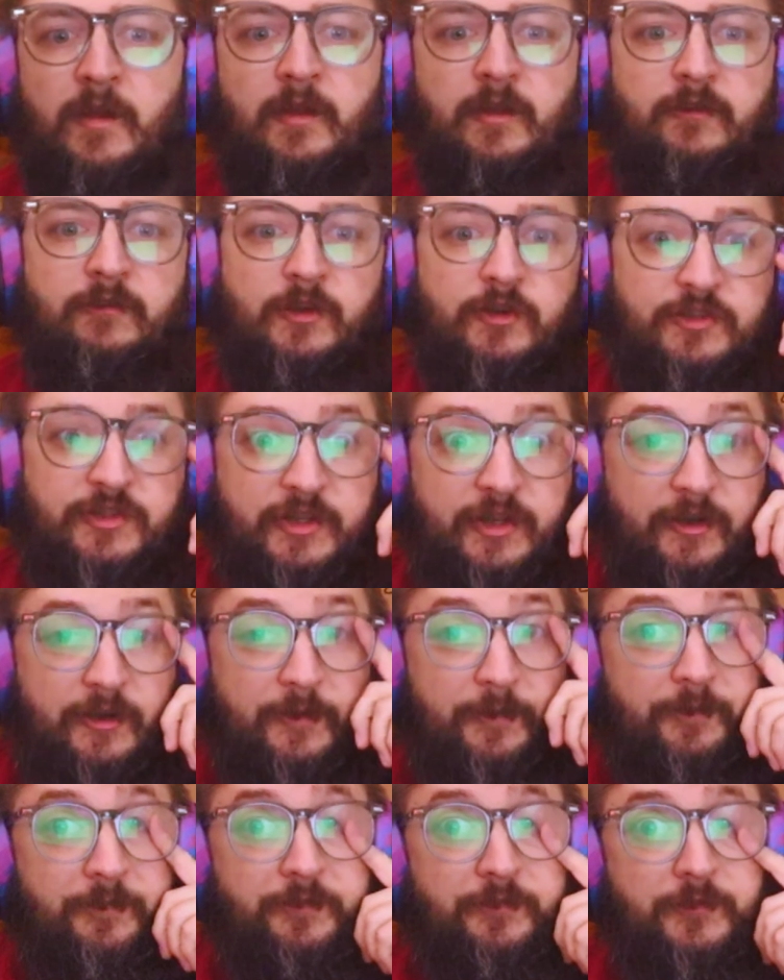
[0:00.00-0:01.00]
Your turn.
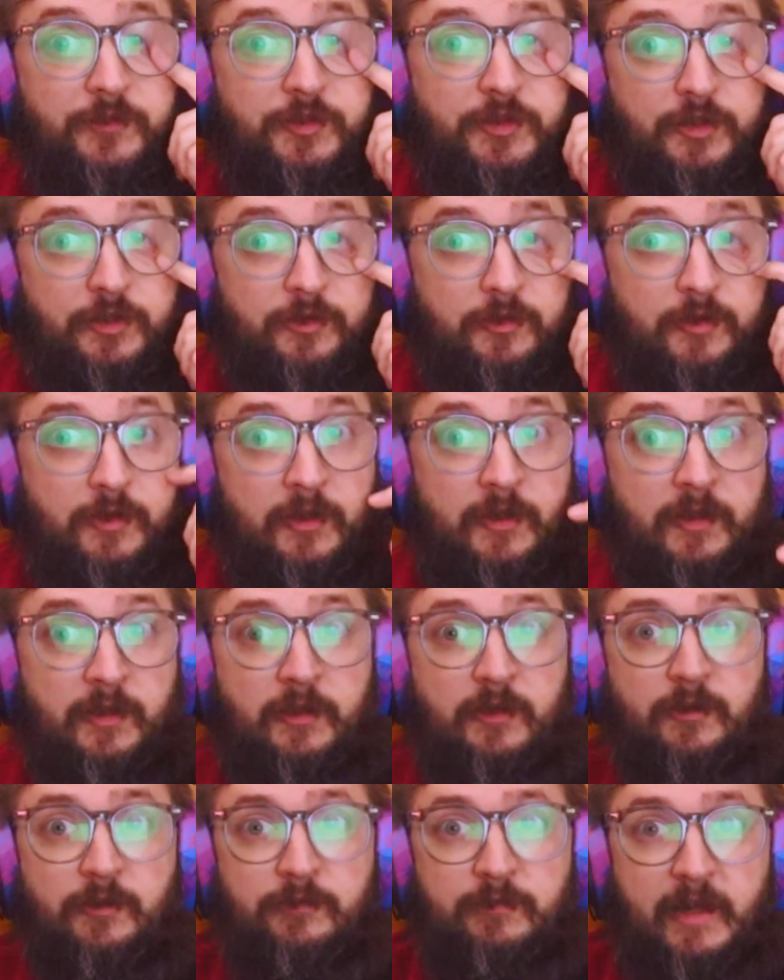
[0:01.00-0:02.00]
2,
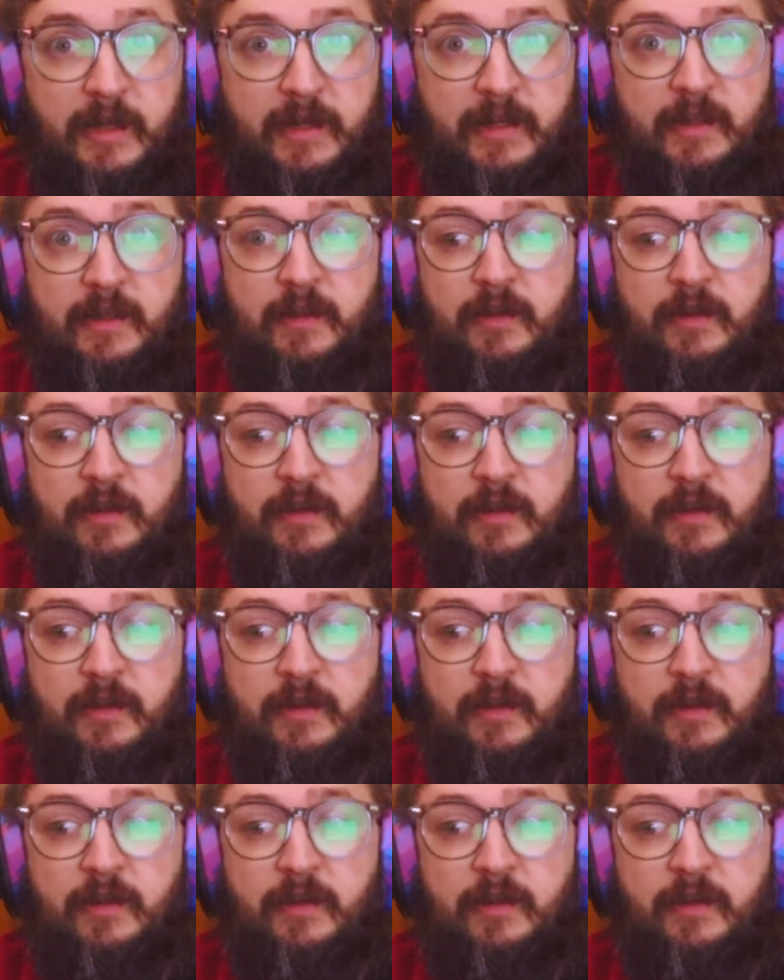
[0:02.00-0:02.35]
ready,